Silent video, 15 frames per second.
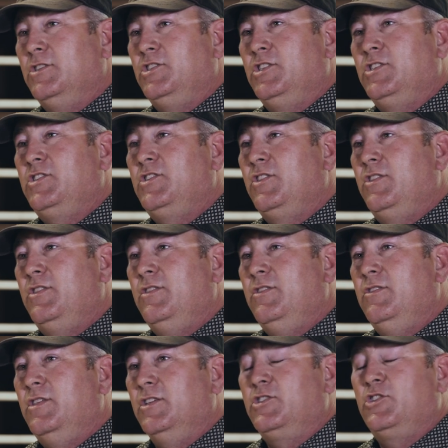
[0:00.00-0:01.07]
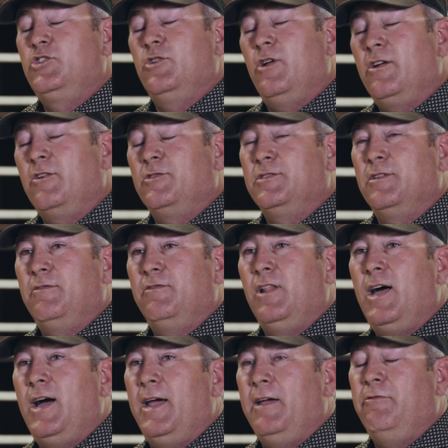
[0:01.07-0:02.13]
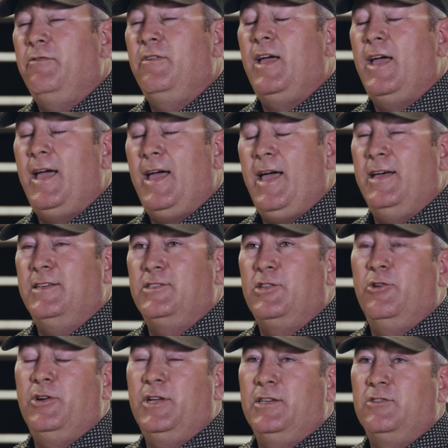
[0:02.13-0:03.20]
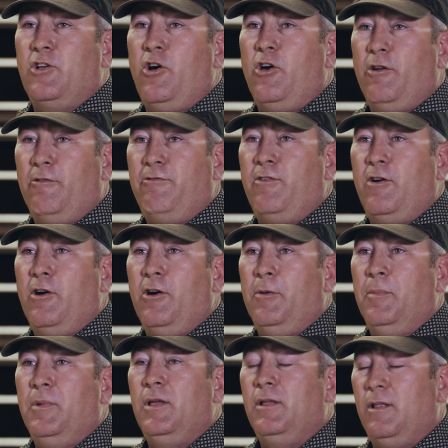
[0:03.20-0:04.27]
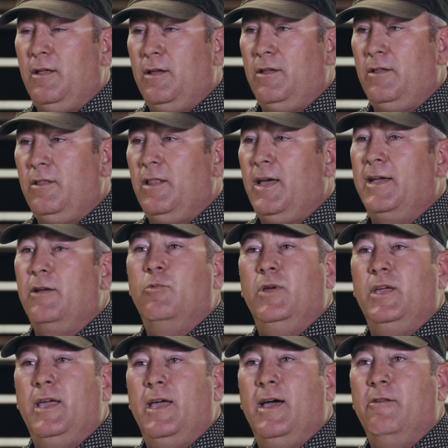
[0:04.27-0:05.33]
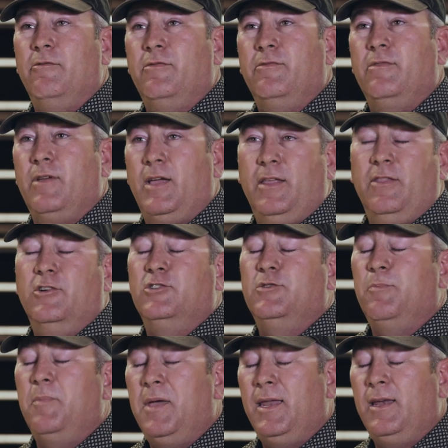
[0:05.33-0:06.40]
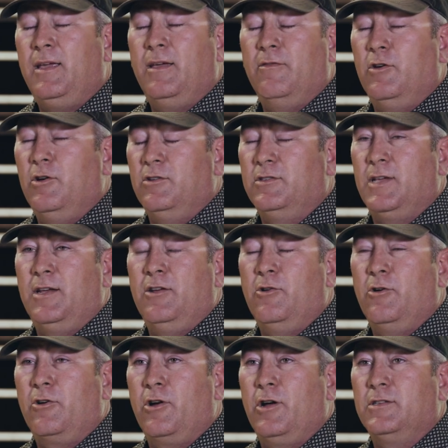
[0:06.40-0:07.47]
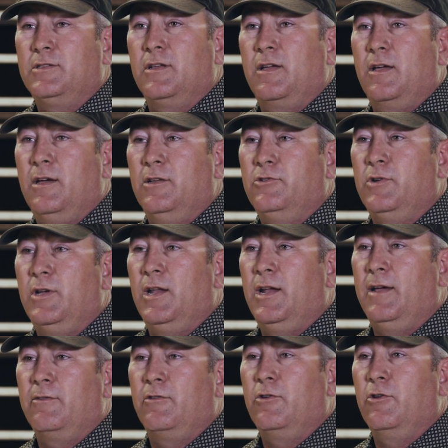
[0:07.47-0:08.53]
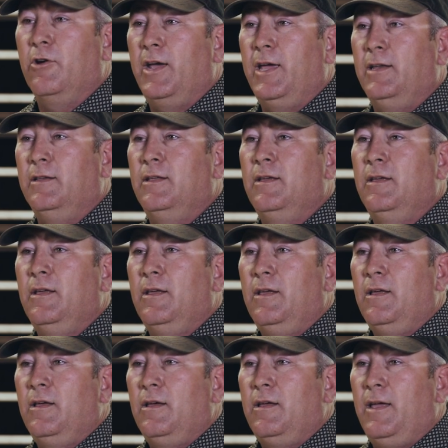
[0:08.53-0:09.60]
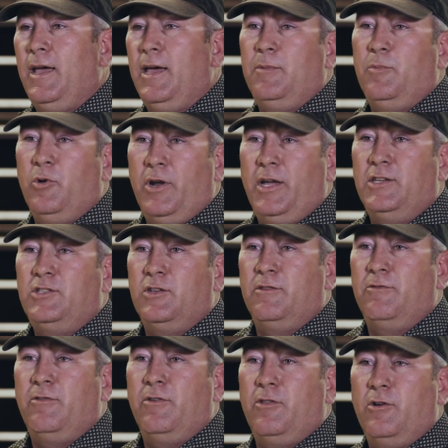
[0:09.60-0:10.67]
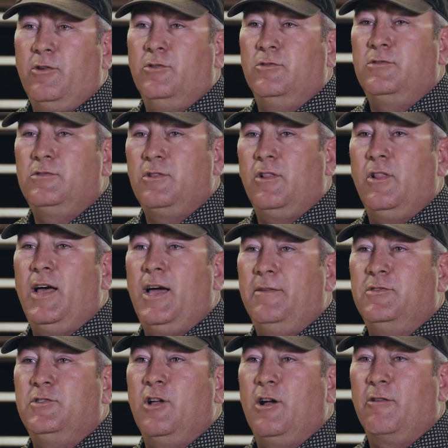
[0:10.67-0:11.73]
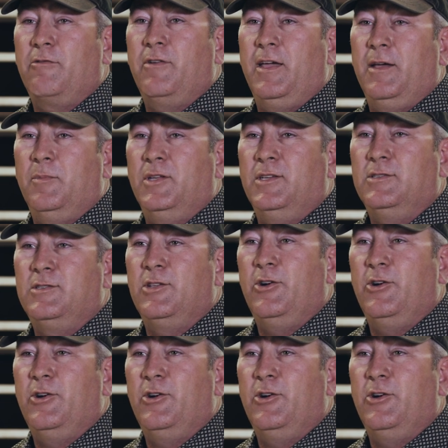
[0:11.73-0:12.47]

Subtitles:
just the struggles of life as there is on a farm like we have. And there's many of those I know across the country, and I have great admiration for those livestock families